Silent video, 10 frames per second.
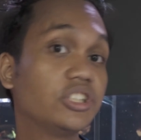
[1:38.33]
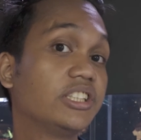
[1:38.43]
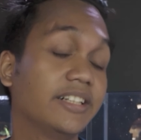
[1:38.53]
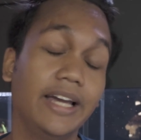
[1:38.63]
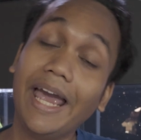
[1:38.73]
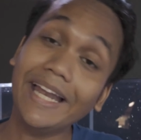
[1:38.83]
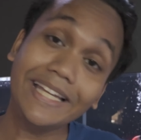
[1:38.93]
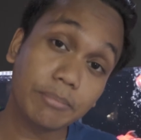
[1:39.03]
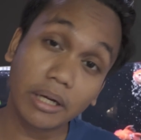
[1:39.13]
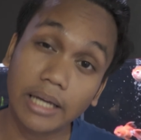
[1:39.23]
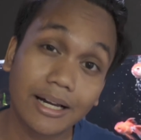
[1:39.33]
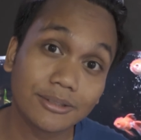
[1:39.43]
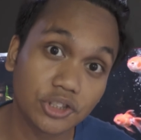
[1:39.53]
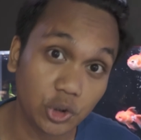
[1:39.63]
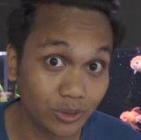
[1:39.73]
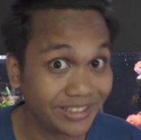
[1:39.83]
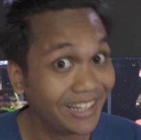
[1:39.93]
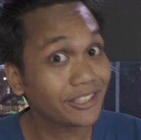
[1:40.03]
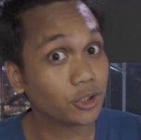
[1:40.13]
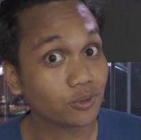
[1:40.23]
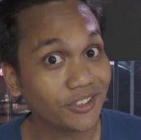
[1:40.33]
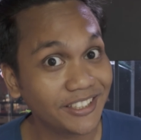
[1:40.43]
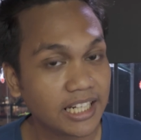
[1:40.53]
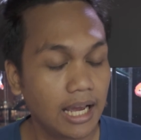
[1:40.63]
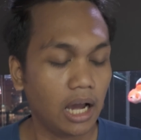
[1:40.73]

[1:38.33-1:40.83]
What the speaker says: to tell anybody how to choose their goldfish,